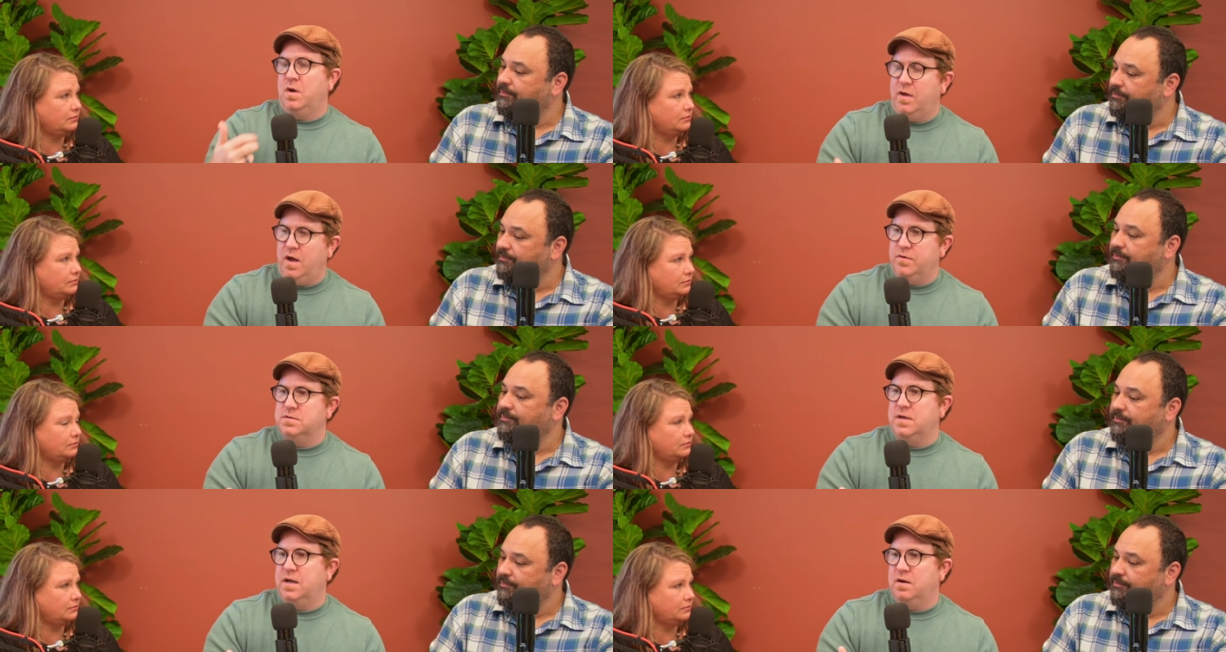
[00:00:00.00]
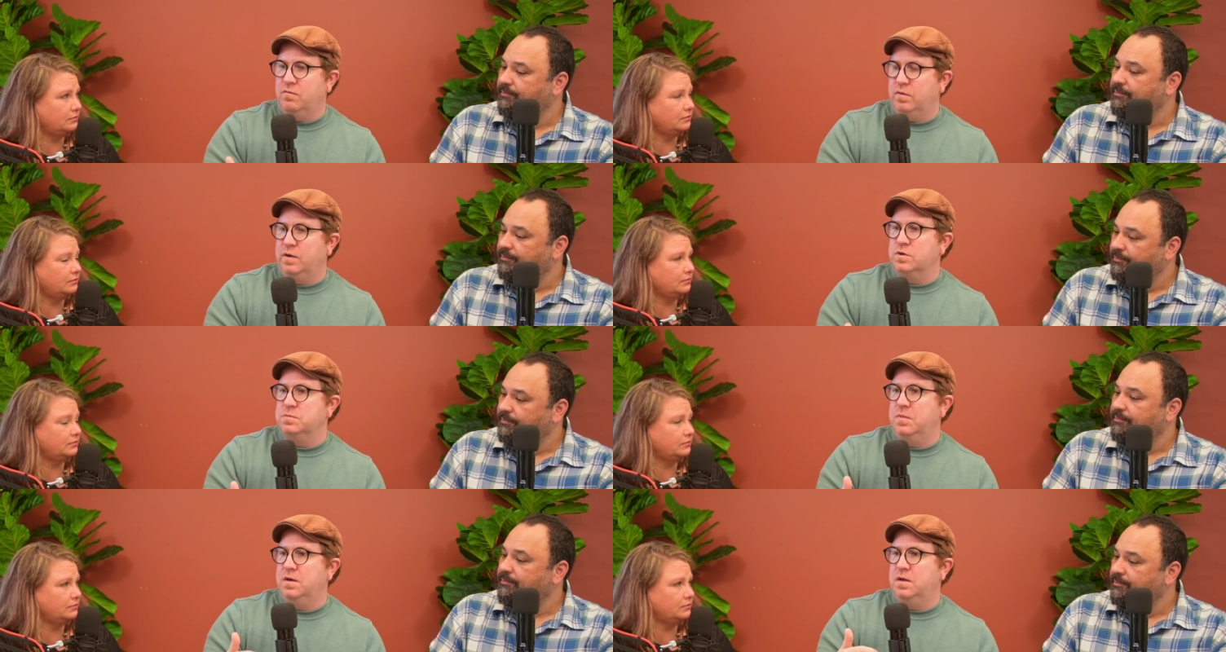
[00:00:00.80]
Speaker 1: on the other side of
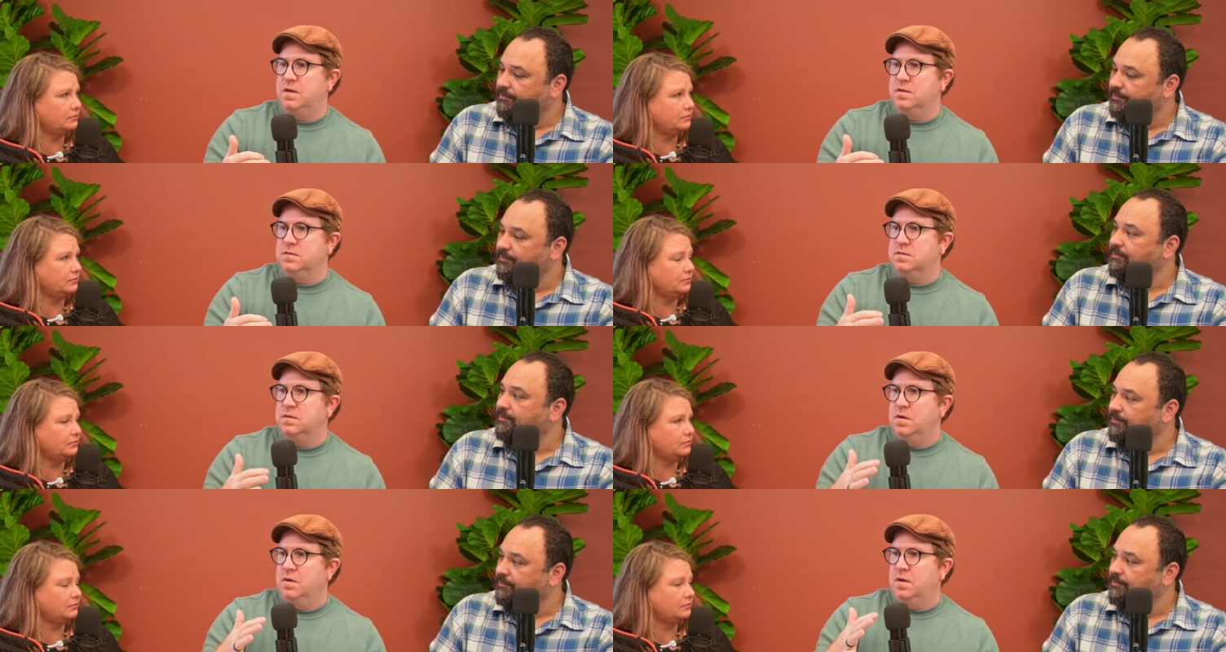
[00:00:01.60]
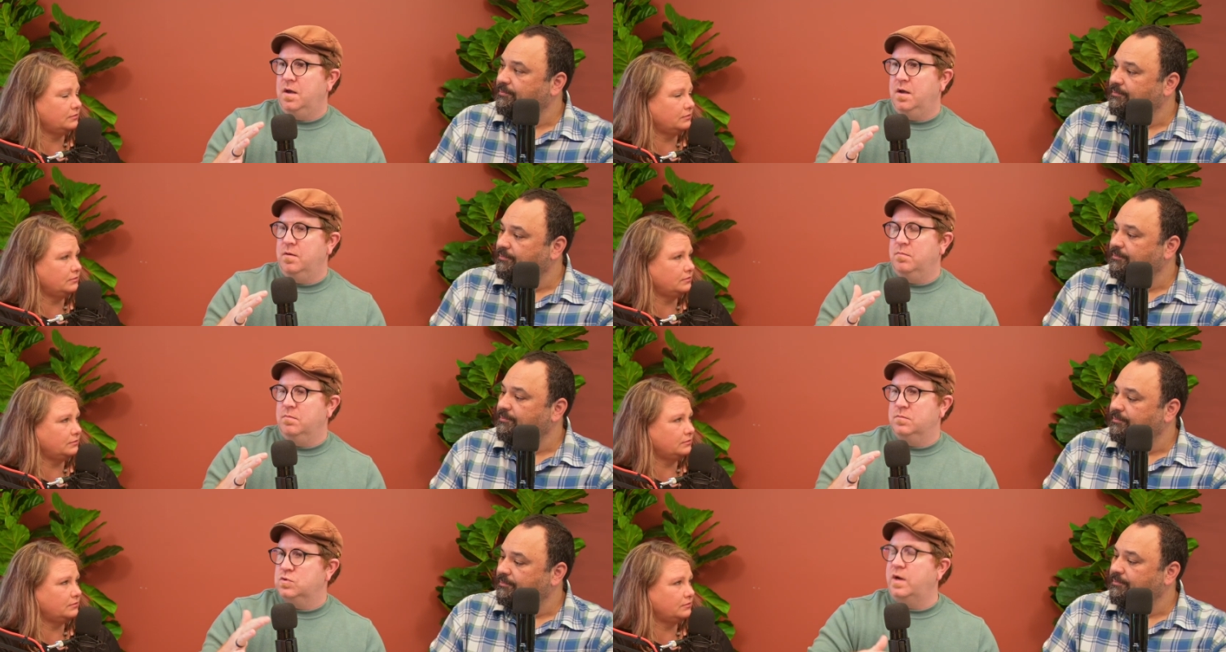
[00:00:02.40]
relinquishment is
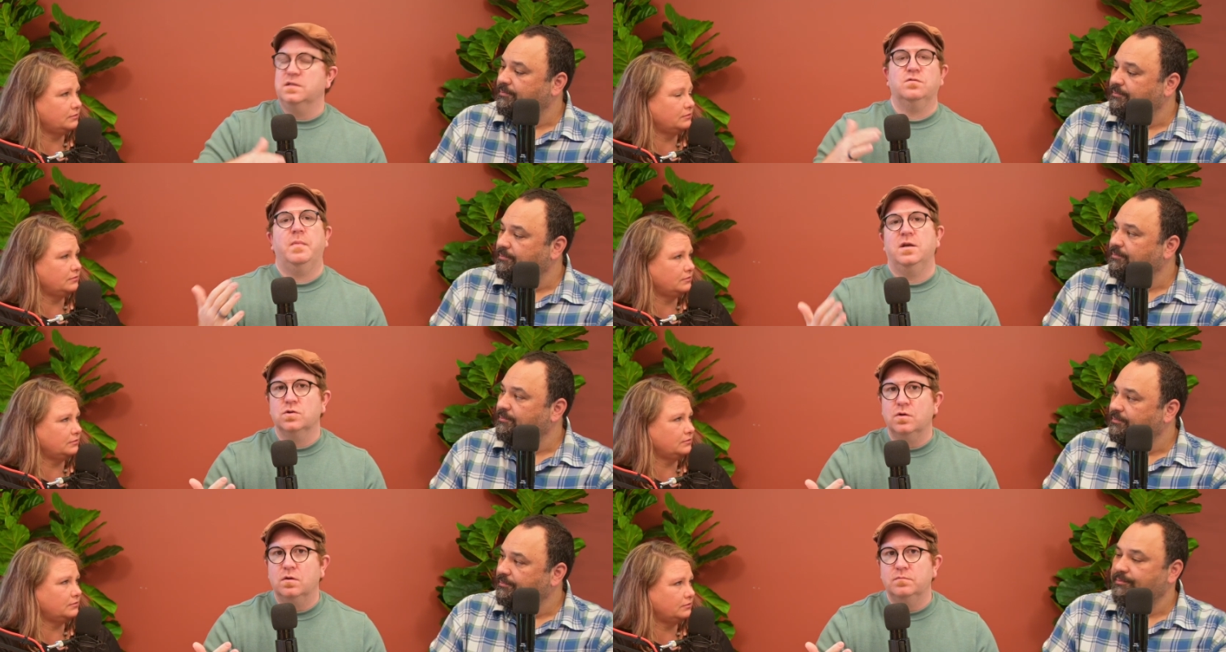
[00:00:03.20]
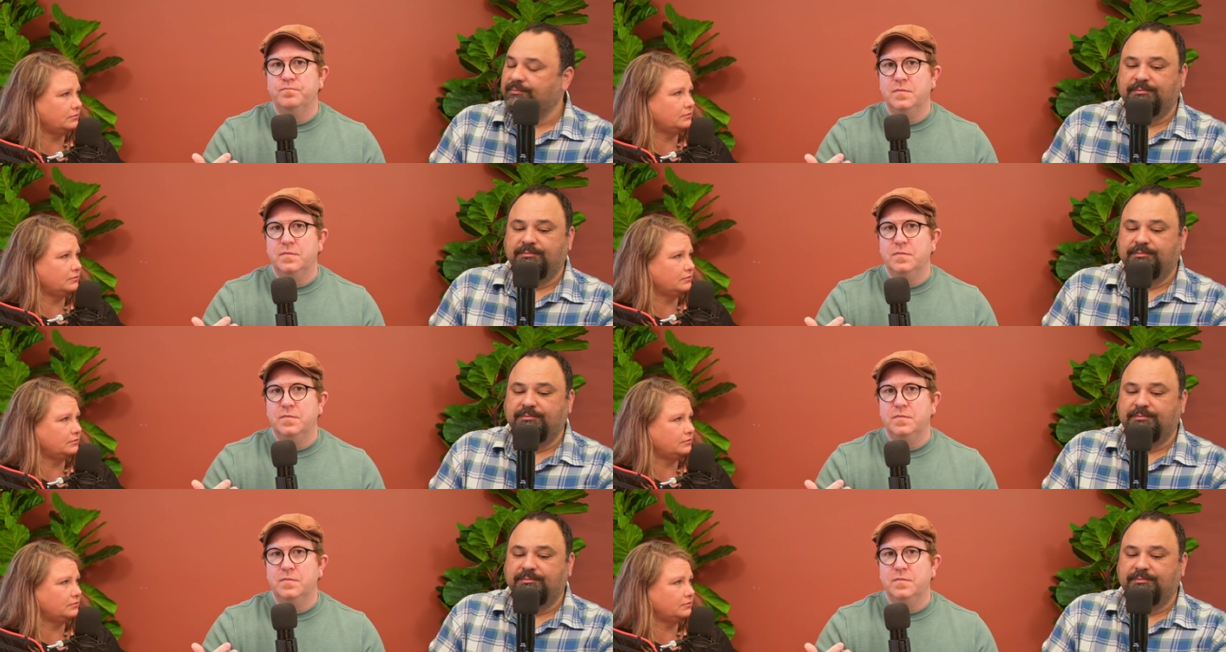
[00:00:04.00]
transformational.